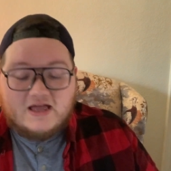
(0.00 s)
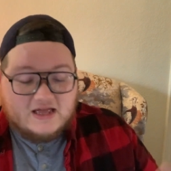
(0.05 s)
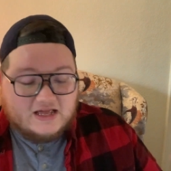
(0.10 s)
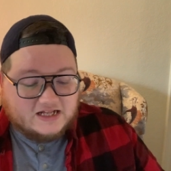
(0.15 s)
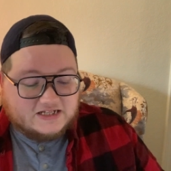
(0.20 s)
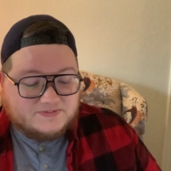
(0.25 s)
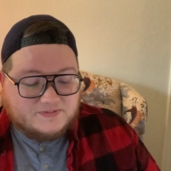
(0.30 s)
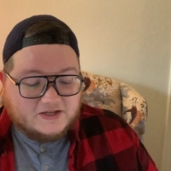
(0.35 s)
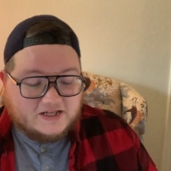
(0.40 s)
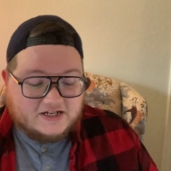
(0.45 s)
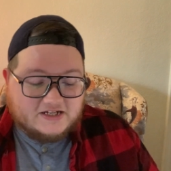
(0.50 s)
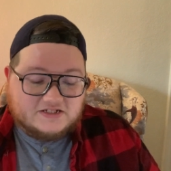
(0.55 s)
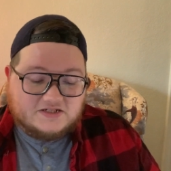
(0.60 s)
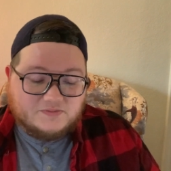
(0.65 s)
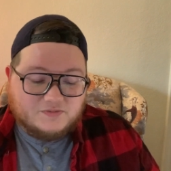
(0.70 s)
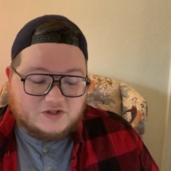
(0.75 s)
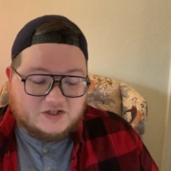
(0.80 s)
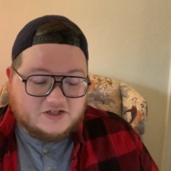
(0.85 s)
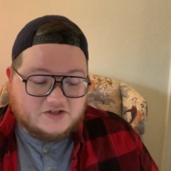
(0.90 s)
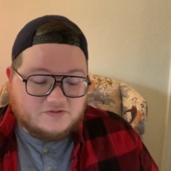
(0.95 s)
It's been getting some
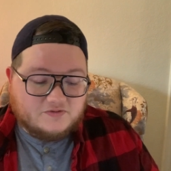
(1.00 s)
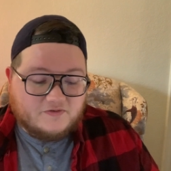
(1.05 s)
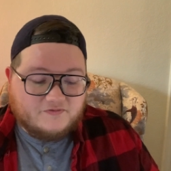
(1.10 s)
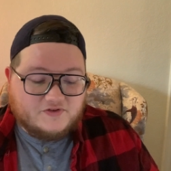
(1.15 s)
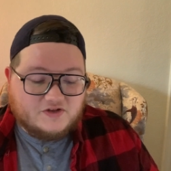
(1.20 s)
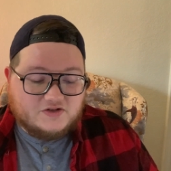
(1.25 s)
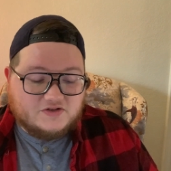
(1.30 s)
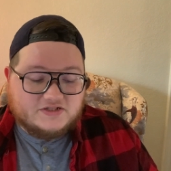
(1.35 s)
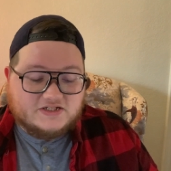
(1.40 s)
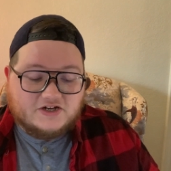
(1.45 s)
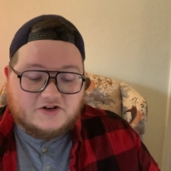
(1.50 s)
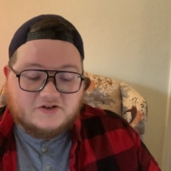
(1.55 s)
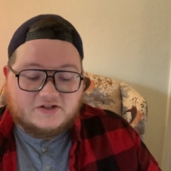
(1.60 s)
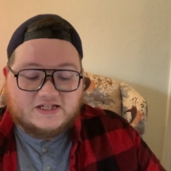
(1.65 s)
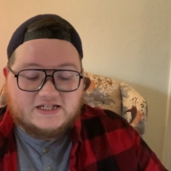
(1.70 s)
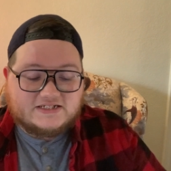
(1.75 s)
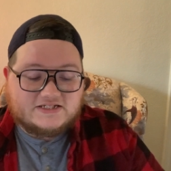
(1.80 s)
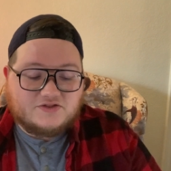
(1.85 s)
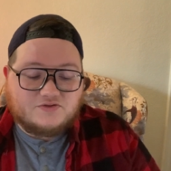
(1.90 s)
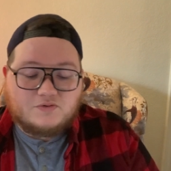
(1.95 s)
really good reviews. It currently
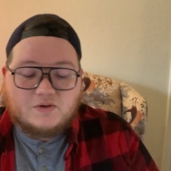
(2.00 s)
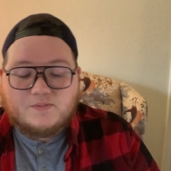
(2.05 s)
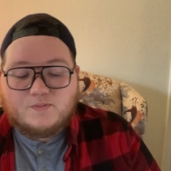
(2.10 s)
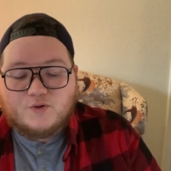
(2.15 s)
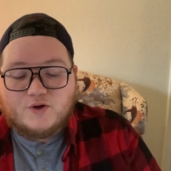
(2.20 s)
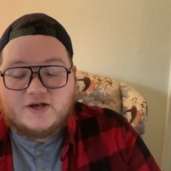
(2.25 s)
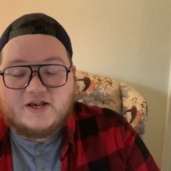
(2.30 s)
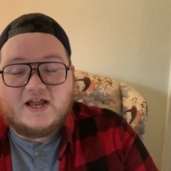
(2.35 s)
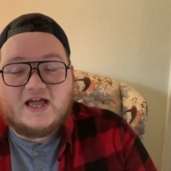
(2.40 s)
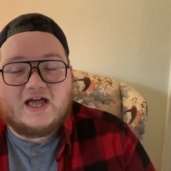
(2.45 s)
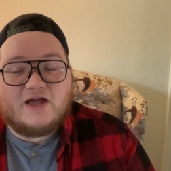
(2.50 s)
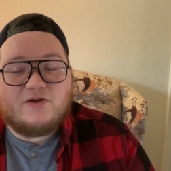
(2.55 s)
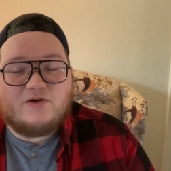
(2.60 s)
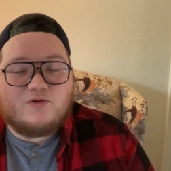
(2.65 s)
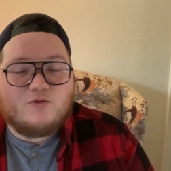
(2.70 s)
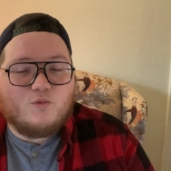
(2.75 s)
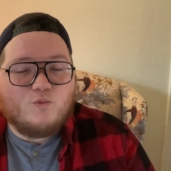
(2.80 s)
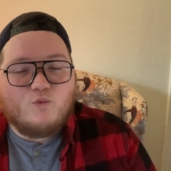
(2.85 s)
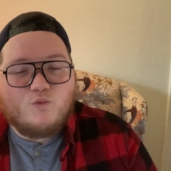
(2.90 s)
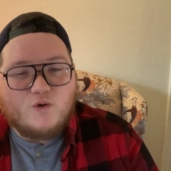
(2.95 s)
has a
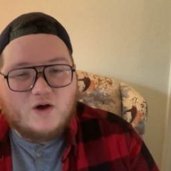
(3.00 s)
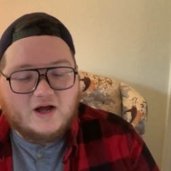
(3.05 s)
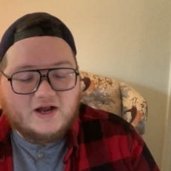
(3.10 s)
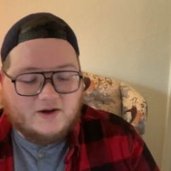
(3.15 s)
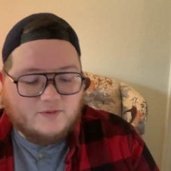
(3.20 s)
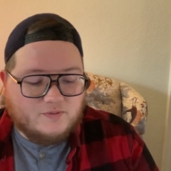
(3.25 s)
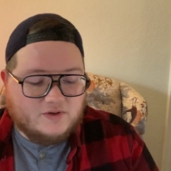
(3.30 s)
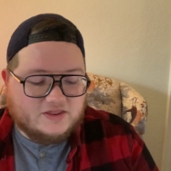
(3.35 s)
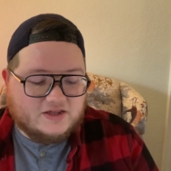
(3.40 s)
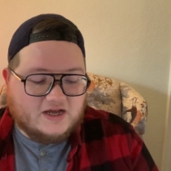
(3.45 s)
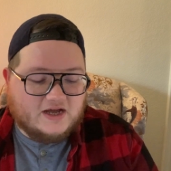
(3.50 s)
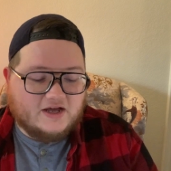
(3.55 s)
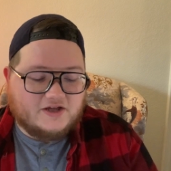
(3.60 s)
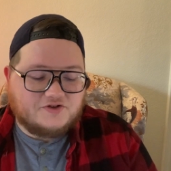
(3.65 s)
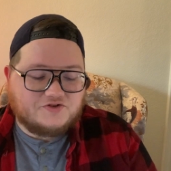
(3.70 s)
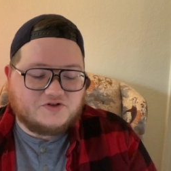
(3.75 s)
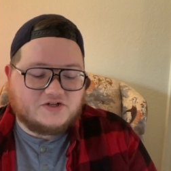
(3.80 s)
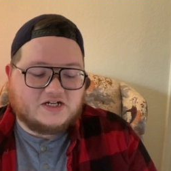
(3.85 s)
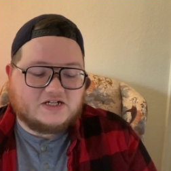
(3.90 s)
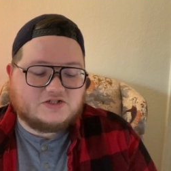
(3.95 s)
3.91 with
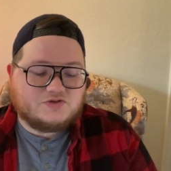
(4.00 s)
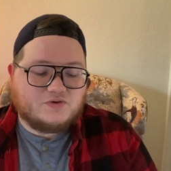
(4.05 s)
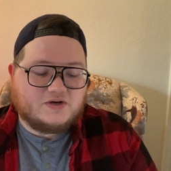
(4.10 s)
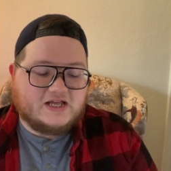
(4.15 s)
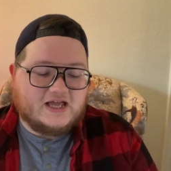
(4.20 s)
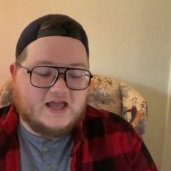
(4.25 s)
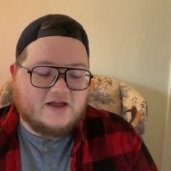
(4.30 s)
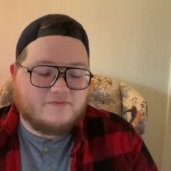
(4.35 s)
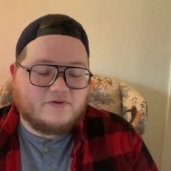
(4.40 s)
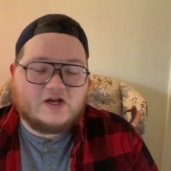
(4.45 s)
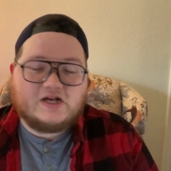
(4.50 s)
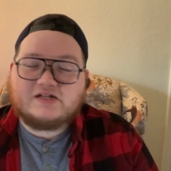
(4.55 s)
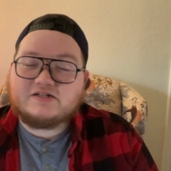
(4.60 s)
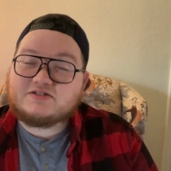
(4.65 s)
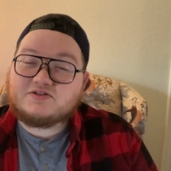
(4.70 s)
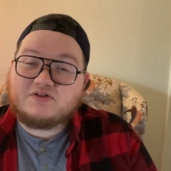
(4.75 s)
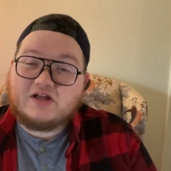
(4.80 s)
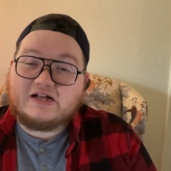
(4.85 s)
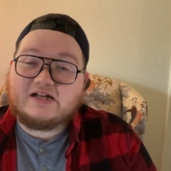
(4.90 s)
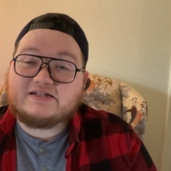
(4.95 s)
128 ratings.
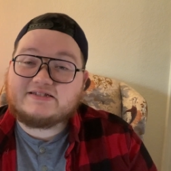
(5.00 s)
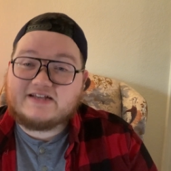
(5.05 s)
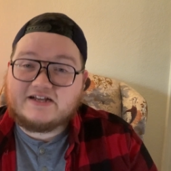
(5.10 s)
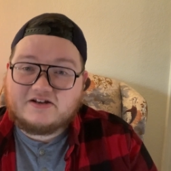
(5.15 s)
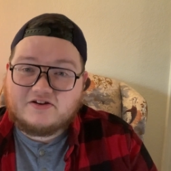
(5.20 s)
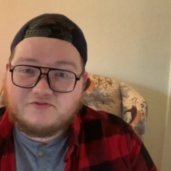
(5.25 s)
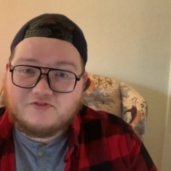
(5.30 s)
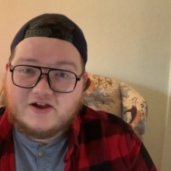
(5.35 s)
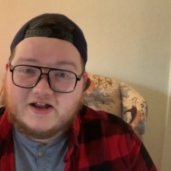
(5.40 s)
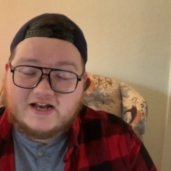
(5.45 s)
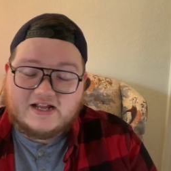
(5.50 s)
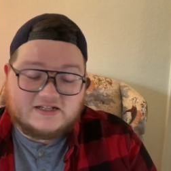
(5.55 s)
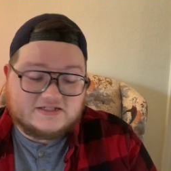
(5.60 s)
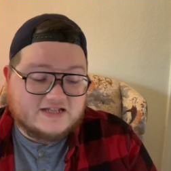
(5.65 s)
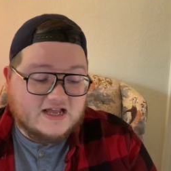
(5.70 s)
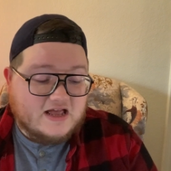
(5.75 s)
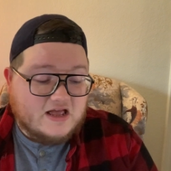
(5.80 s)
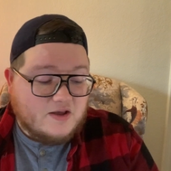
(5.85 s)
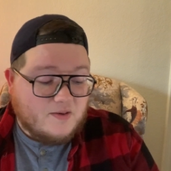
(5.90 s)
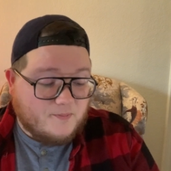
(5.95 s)
So not a ton of ratings,
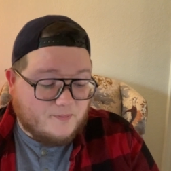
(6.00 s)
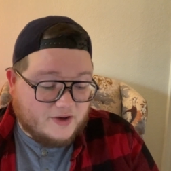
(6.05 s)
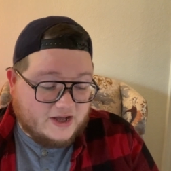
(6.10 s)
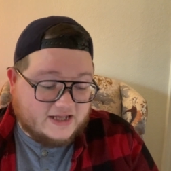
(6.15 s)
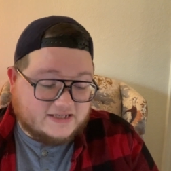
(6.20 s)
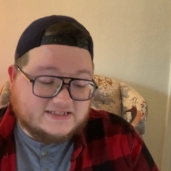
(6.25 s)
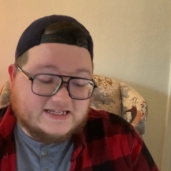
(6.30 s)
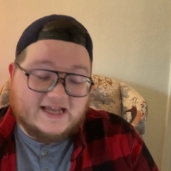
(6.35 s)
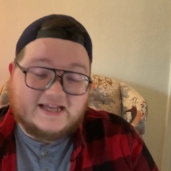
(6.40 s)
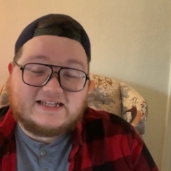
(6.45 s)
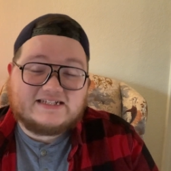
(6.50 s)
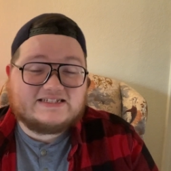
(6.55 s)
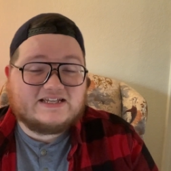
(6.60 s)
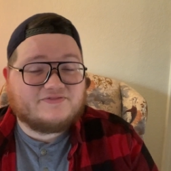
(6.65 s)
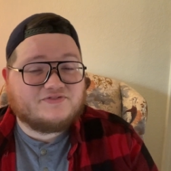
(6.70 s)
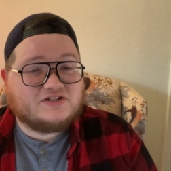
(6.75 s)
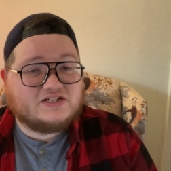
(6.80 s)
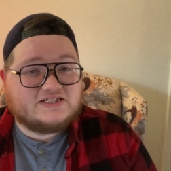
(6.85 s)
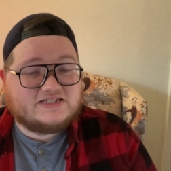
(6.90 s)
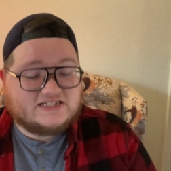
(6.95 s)
but I could
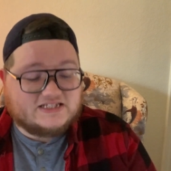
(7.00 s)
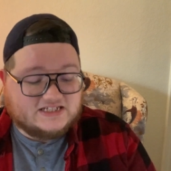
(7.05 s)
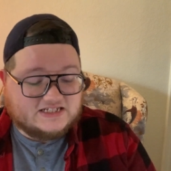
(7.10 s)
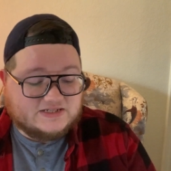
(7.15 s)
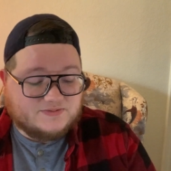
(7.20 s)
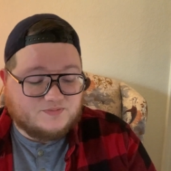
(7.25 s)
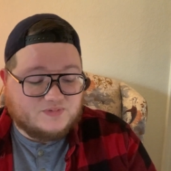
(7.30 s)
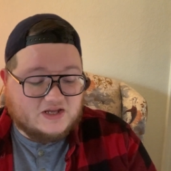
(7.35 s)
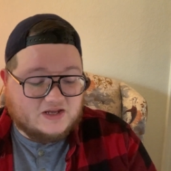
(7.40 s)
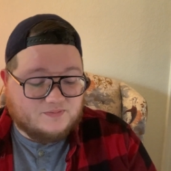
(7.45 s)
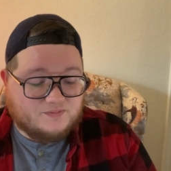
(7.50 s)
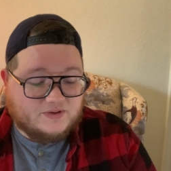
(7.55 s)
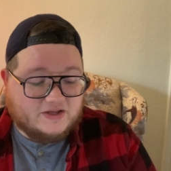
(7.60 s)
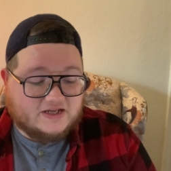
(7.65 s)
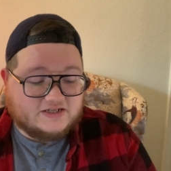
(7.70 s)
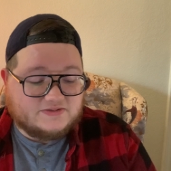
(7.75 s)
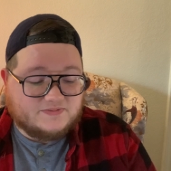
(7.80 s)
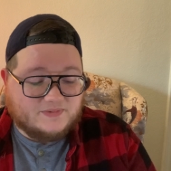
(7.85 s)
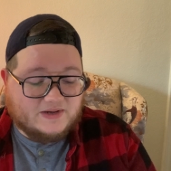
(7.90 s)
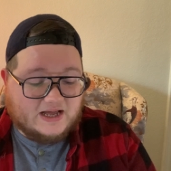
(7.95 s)
definitely see this being
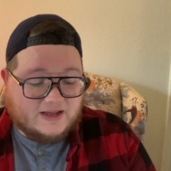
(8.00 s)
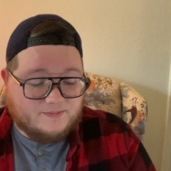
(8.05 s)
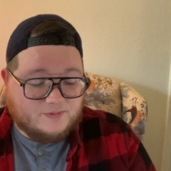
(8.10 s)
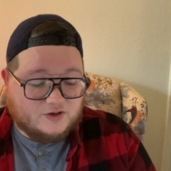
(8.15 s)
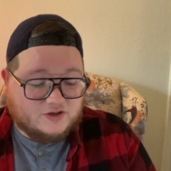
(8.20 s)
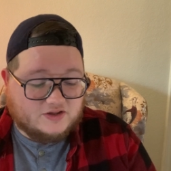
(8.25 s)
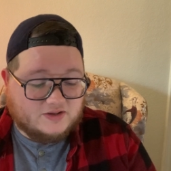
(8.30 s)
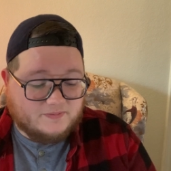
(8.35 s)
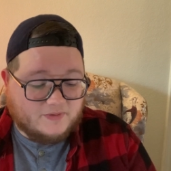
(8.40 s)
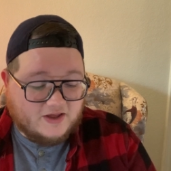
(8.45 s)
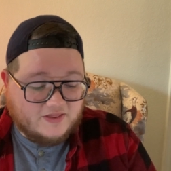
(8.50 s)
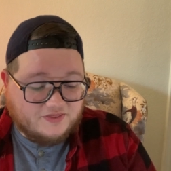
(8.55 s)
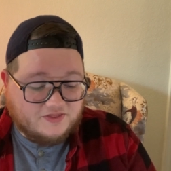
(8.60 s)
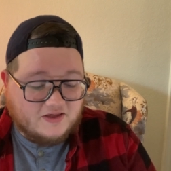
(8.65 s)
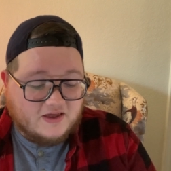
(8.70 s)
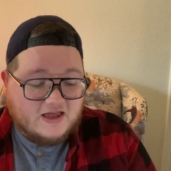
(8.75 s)
picked by Book of the Month.